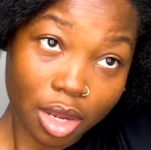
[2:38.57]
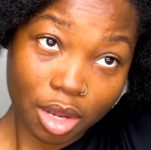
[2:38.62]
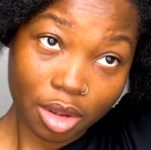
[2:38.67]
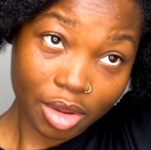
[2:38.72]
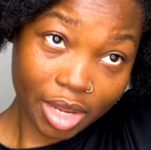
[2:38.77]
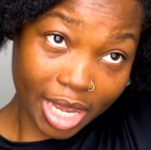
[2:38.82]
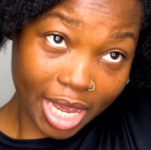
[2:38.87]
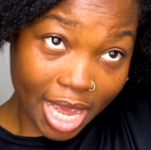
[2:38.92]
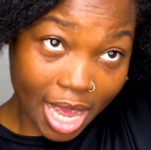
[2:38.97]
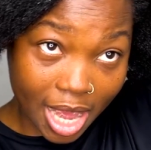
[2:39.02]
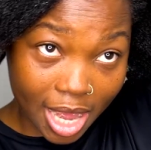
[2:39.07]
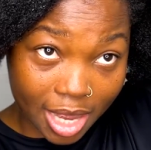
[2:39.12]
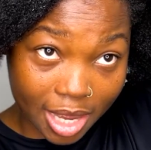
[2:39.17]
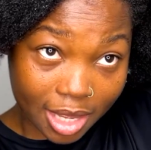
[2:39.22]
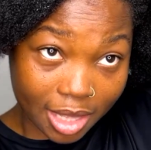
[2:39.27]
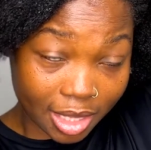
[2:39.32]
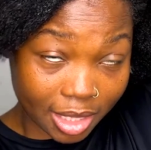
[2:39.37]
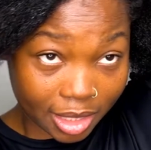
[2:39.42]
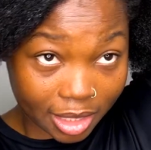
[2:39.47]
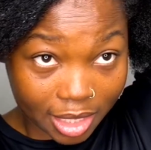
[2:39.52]

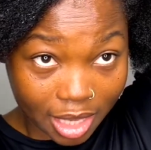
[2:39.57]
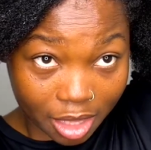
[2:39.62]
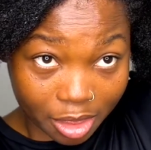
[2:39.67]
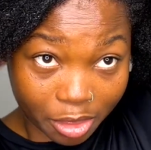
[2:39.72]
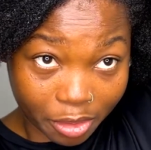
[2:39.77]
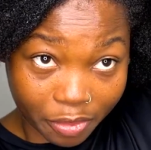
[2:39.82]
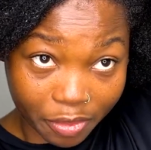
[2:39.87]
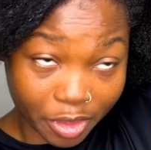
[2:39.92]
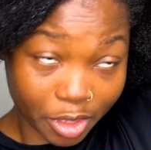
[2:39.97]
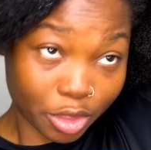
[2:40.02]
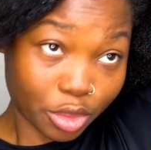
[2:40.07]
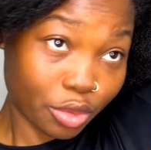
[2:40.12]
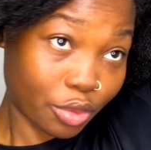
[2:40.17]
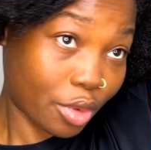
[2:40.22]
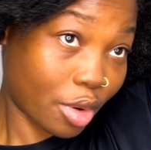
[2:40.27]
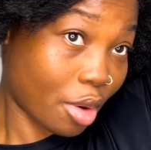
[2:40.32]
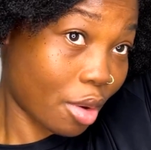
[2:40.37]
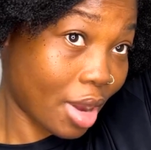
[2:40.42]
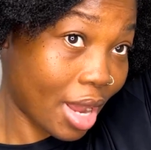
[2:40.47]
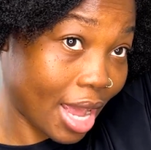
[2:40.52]
Okay, let's start the first
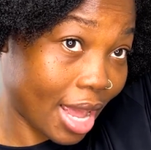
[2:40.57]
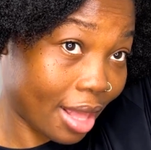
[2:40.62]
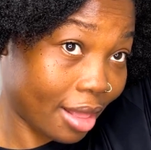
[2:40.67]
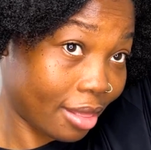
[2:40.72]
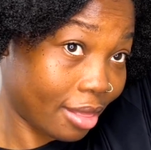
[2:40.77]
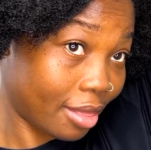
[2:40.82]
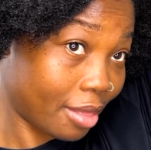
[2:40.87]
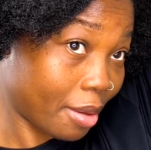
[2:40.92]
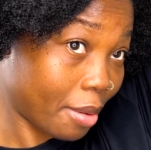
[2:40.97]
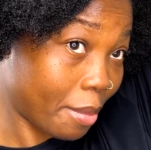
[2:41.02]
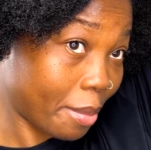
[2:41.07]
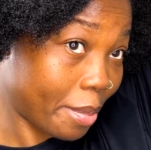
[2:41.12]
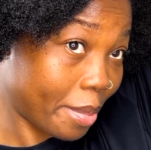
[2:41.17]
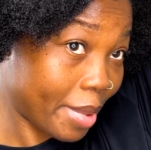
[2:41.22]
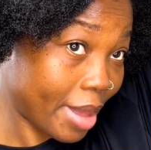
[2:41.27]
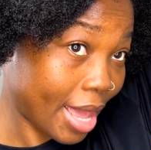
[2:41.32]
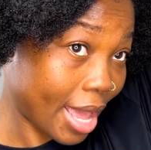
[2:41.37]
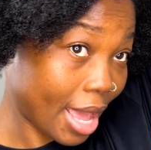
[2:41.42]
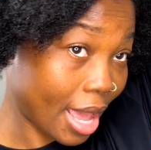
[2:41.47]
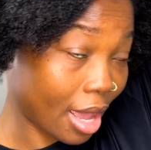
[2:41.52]
row at the
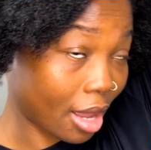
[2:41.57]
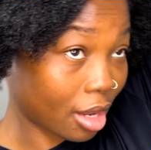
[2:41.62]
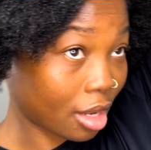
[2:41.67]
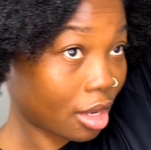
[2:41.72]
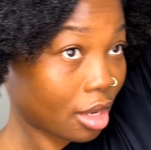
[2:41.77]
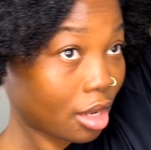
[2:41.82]
back.